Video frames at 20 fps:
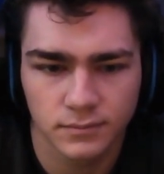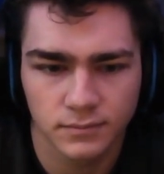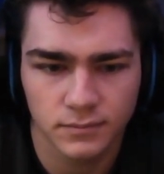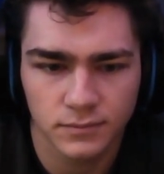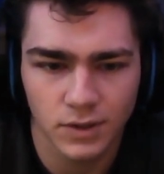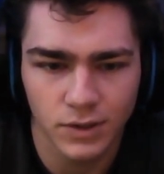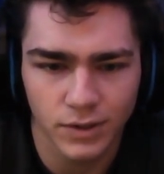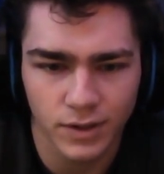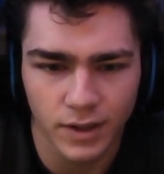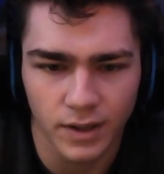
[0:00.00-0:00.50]

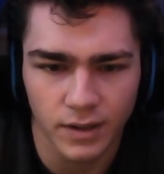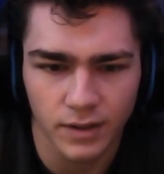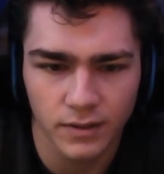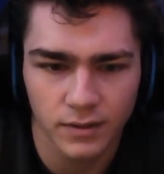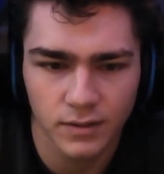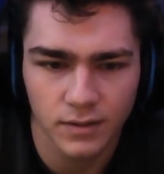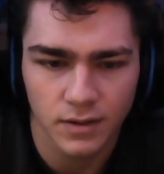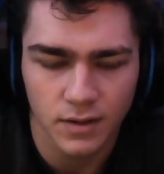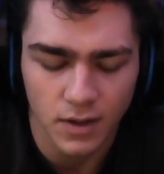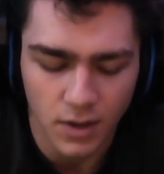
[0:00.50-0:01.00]
Okay.
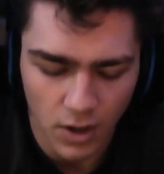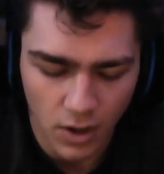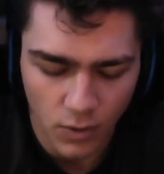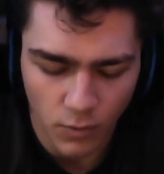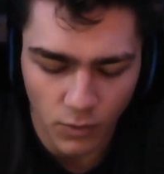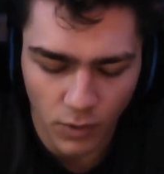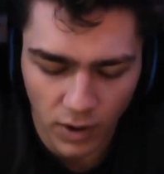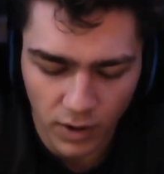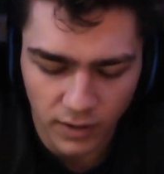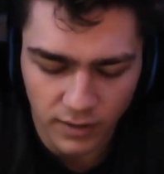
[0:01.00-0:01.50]

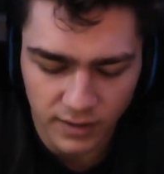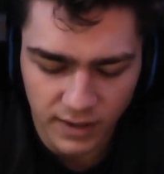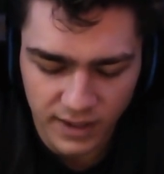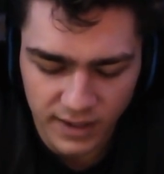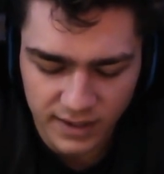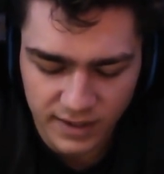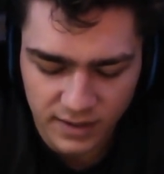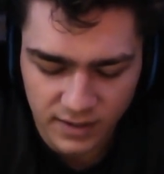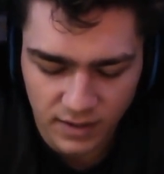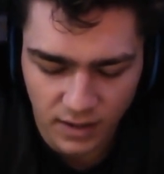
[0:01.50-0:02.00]
Well, at
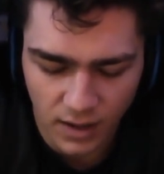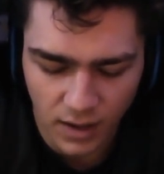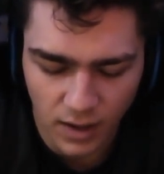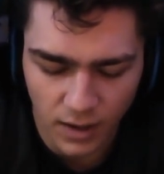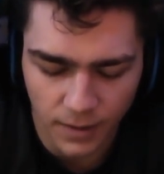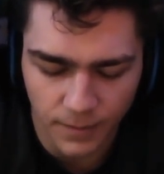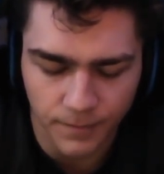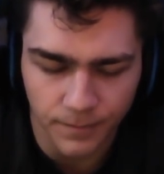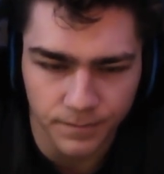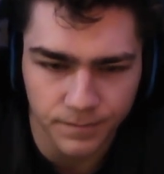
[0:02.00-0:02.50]
least,
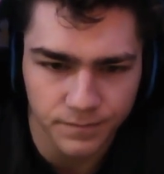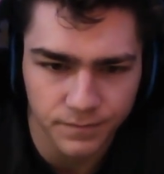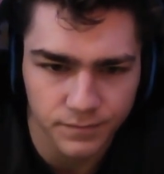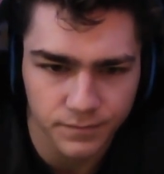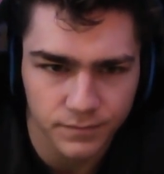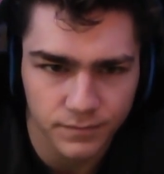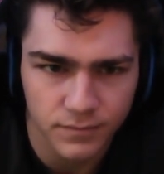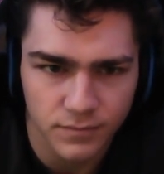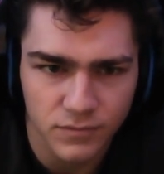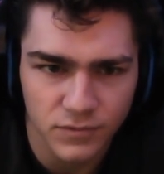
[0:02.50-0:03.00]

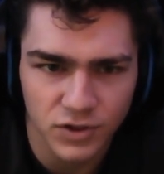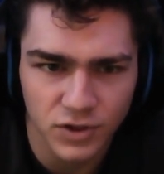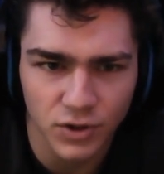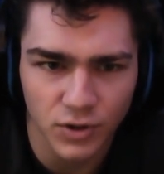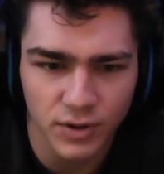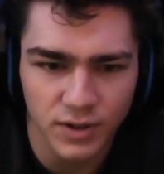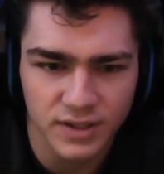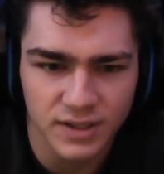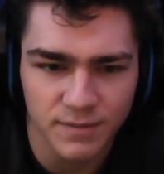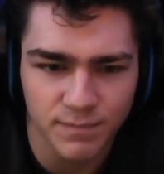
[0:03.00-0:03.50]

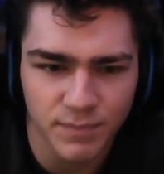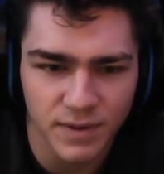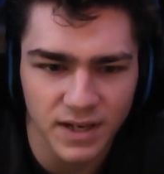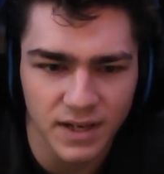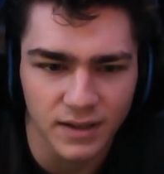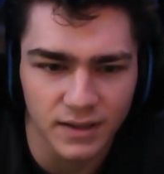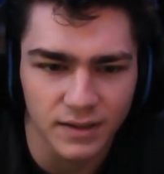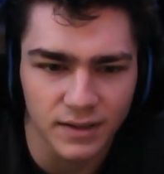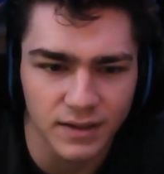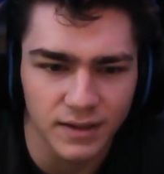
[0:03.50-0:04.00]
dude isn't
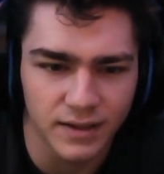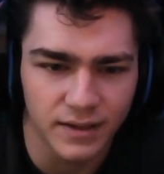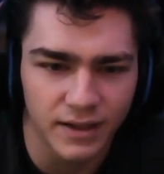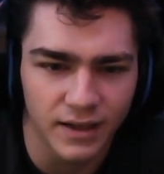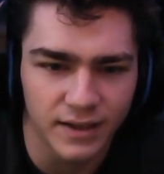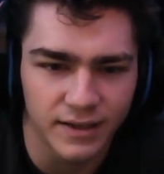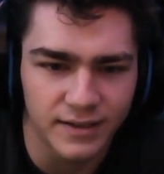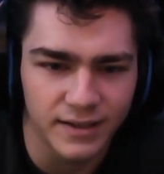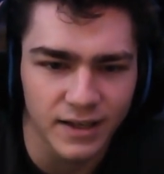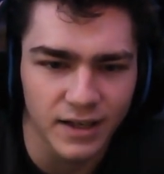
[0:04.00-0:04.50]
being
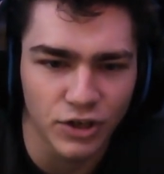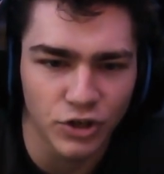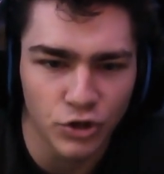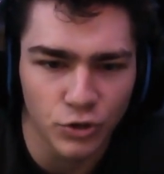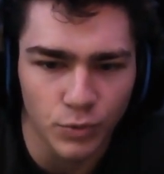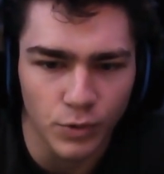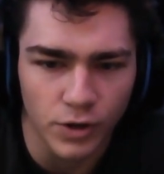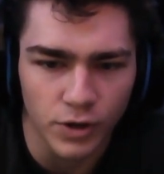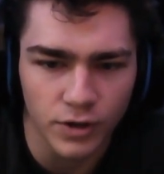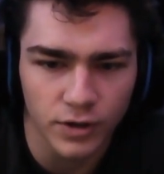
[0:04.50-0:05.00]
a dick
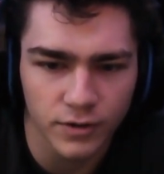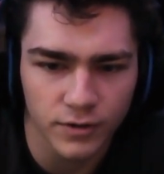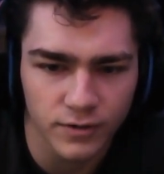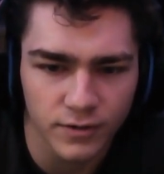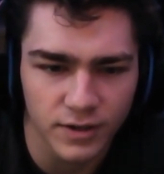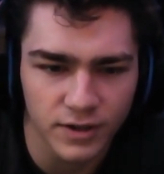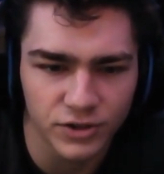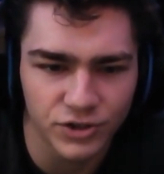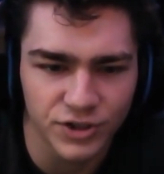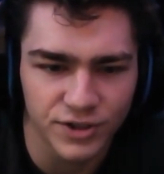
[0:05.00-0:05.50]
to her.
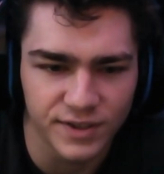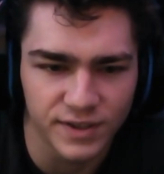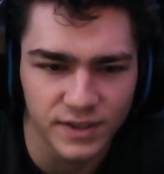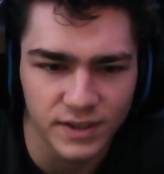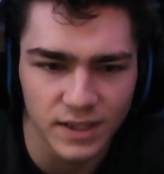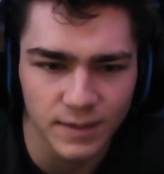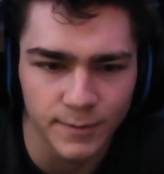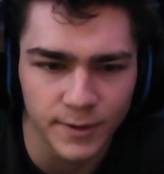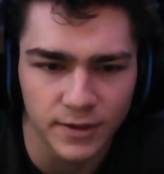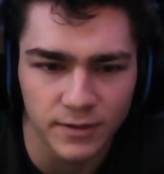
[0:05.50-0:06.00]
Because she's a
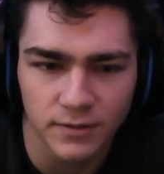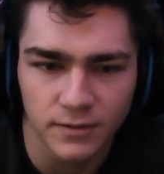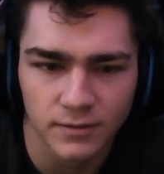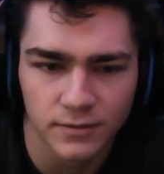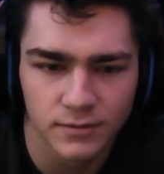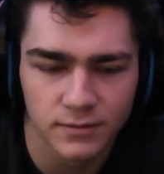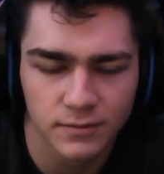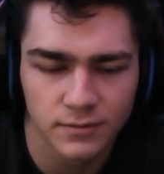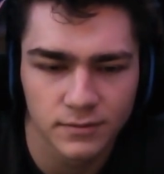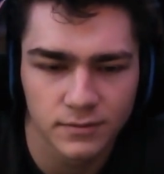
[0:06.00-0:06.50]
demon.
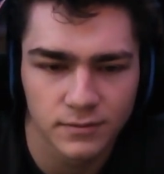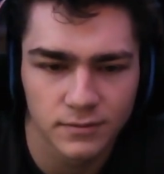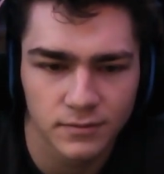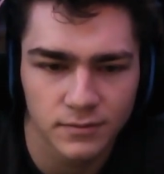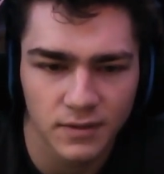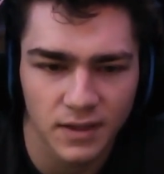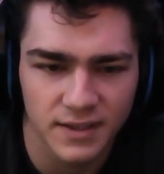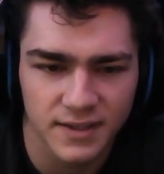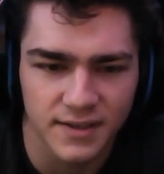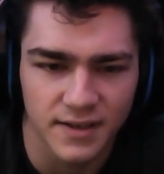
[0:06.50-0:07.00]

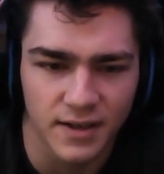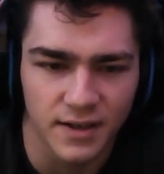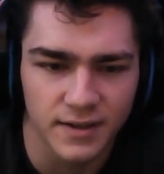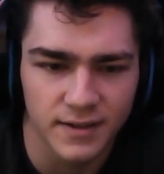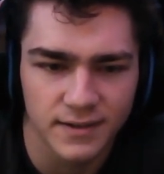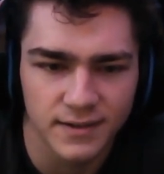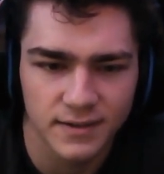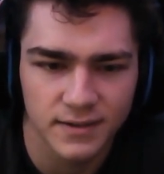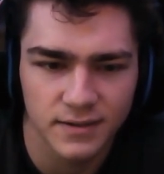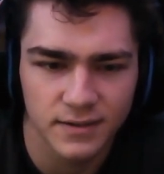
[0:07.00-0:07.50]
That's
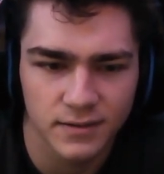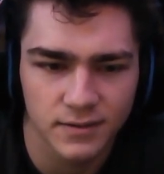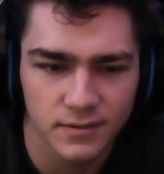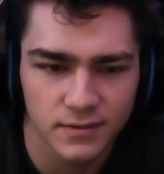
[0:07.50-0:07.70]
nice.